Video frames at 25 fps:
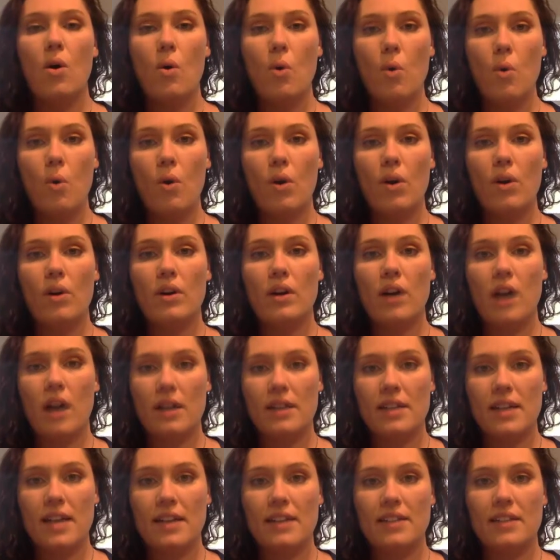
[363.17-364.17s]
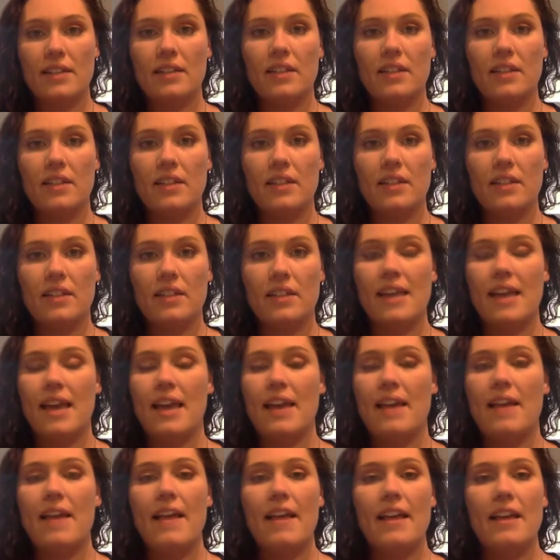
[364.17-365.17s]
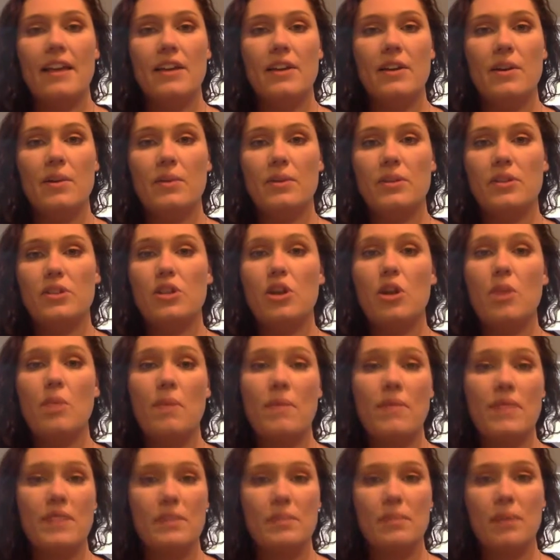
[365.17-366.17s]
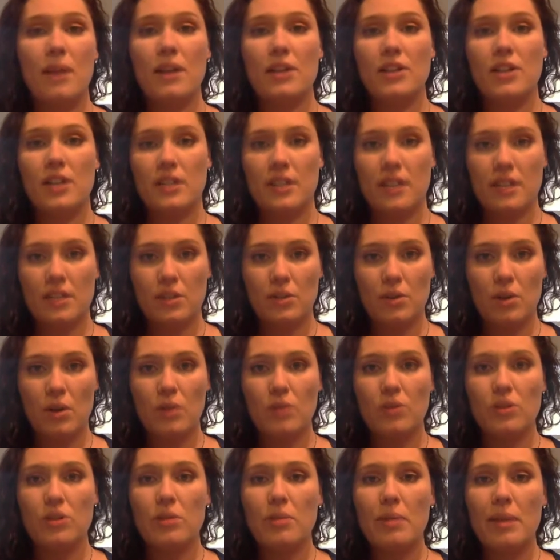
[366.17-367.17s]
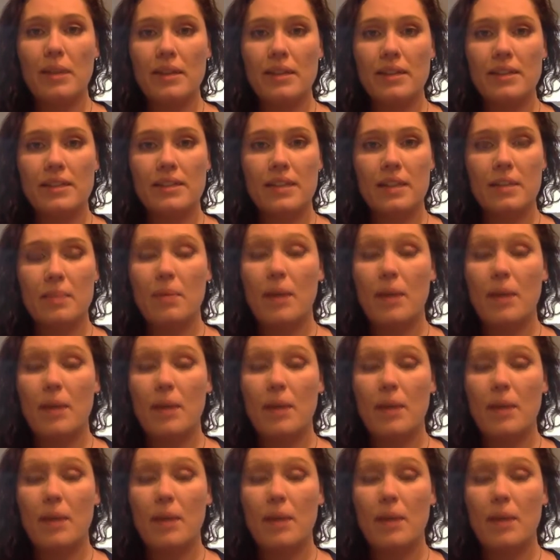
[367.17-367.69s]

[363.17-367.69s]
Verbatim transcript: or contact the client and say, you know, the scope of this project has grown tremendously.